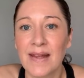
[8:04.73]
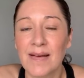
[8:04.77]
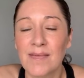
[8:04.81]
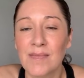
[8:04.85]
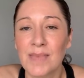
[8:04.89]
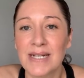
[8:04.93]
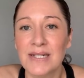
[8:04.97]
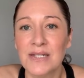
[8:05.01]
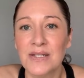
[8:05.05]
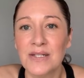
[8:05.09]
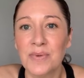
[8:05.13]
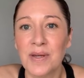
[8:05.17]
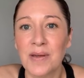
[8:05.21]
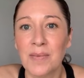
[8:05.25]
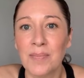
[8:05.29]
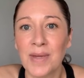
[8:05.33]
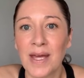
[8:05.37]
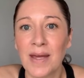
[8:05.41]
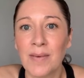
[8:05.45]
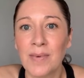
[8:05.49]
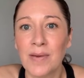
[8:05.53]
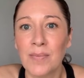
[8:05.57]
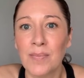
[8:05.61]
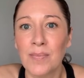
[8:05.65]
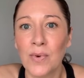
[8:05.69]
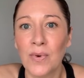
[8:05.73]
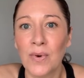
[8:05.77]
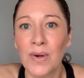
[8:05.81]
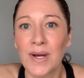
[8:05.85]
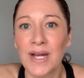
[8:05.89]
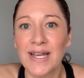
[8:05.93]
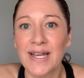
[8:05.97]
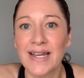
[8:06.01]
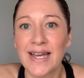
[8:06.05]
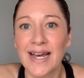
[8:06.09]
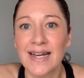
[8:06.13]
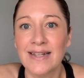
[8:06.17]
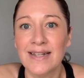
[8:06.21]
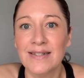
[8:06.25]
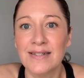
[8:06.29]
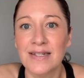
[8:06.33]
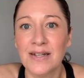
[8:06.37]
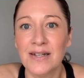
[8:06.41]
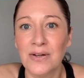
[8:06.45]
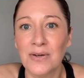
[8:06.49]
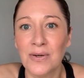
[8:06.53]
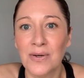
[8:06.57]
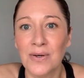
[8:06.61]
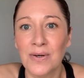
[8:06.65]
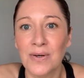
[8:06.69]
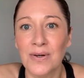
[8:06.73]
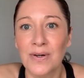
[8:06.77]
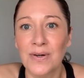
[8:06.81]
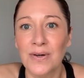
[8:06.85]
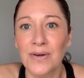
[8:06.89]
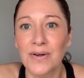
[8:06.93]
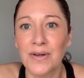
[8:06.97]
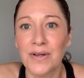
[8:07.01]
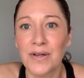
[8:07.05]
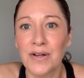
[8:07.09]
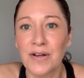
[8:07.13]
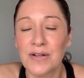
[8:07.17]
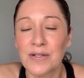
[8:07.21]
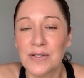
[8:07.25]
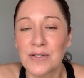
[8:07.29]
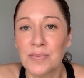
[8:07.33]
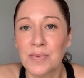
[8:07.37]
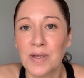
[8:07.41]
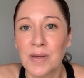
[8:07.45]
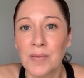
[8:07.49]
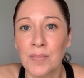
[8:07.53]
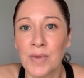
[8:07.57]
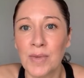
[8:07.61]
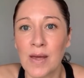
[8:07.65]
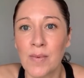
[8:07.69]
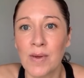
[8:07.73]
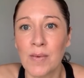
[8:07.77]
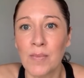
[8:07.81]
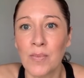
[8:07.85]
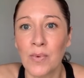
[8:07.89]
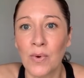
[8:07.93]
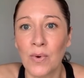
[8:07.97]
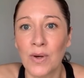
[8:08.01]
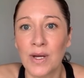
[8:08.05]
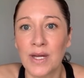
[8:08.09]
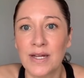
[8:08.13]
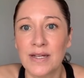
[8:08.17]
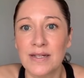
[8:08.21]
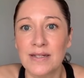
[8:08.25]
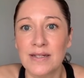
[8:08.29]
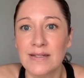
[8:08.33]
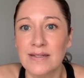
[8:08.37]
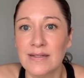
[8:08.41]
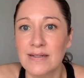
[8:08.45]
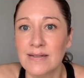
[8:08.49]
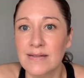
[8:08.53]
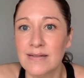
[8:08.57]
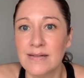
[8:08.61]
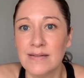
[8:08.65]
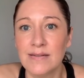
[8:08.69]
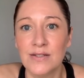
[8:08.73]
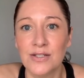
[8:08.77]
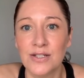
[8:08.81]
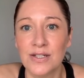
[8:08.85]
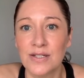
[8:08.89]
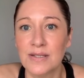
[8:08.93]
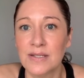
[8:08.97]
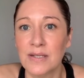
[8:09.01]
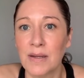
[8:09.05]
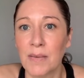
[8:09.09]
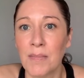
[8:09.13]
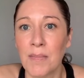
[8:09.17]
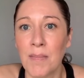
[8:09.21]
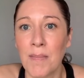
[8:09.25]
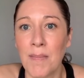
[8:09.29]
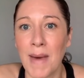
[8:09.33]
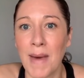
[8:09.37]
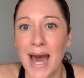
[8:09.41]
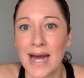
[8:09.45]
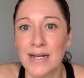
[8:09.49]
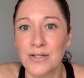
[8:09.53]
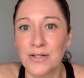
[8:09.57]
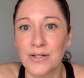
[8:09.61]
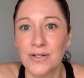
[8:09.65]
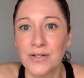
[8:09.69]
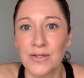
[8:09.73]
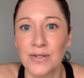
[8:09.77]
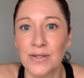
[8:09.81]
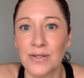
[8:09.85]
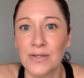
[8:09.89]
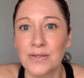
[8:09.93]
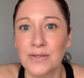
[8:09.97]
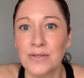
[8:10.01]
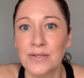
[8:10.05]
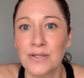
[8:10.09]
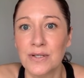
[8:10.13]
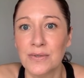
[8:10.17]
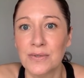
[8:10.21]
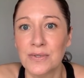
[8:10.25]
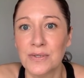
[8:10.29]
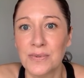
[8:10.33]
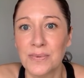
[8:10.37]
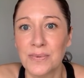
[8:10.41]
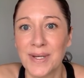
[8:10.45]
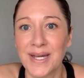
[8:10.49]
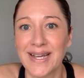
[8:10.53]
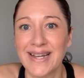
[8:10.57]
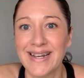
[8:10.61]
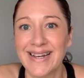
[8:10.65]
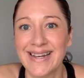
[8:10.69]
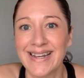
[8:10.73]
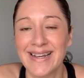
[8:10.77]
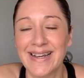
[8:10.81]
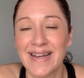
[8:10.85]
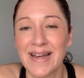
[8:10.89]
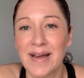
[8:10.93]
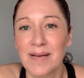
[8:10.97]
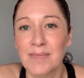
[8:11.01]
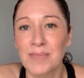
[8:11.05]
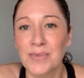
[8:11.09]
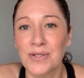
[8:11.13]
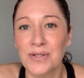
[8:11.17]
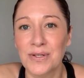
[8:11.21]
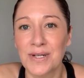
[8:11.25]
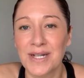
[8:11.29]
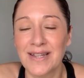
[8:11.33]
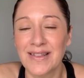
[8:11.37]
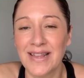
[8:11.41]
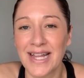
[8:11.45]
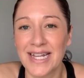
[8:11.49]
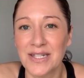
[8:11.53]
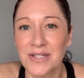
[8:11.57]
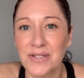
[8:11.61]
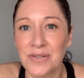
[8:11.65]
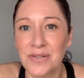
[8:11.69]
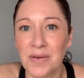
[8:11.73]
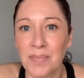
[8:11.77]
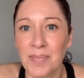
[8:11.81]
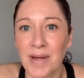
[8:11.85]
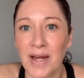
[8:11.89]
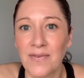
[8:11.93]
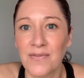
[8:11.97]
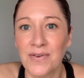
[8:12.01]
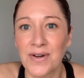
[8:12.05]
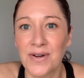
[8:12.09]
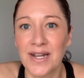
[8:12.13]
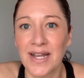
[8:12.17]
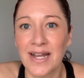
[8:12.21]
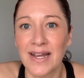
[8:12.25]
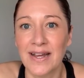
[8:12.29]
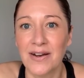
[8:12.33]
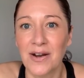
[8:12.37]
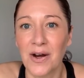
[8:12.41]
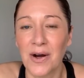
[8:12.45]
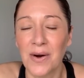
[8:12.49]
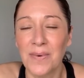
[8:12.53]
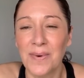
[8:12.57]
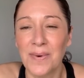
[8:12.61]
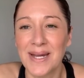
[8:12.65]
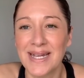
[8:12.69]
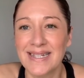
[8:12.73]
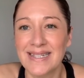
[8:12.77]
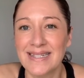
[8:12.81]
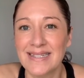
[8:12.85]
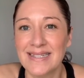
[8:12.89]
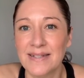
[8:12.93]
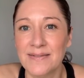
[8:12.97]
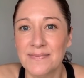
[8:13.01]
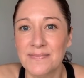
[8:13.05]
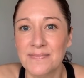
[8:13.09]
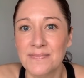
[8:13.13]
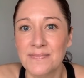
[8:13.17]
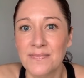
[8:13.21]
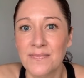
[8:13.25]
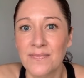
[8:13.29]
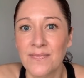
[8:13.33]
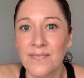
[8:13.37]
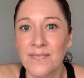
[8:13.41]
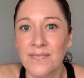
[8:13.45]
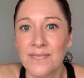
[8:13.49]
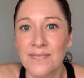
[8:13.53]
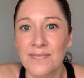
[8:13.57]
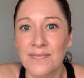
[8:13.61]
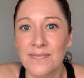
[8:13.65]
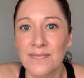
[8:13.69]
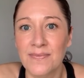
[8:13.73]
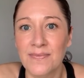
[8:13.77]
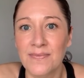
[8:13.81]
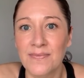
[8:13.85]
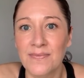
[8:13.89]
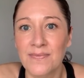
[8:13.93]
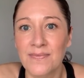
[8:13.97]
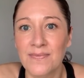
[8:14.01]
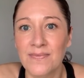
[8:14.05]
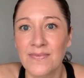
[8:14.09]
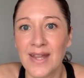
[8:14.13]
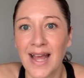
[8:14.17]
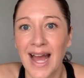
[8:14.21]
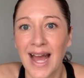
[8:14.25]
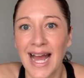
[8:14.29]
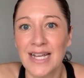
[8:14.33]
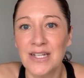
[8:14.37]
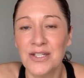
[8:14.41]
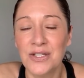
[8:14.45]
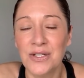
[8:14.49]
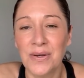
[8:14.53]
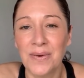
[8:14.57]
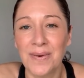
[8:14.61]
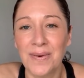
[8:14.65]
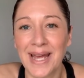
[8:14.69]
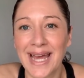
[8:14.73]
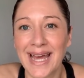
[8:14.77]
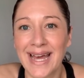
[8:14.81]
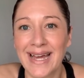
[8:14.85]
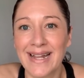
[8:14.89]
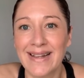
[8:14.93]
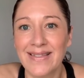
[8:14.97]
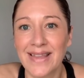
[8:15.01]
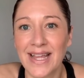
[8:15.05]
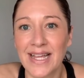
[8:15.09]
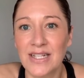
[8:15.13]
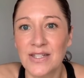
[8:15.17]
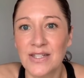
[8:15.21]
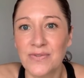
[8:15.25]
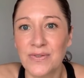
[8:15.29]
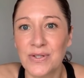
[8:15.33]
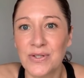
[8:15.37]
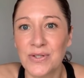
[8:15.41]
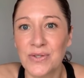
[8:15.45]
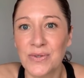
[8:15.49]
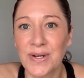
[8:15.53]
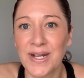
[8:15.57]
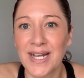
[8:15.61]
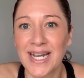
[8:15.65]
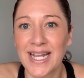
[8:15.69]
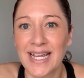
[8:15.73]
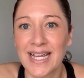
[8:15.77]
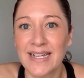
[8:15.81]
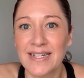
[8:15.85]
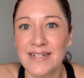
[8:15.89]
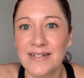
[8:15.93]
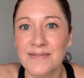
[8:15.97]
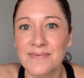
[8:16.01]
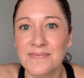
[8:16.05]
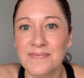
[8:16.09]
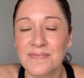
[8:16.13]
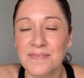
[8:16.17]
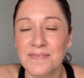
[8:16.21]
My sweet baby boy. Yes, Nicole, your sweet baby boy is just magical. So sweet. I'm sure he lights you up every day and always. Hi, Joanne. Thanks for joining.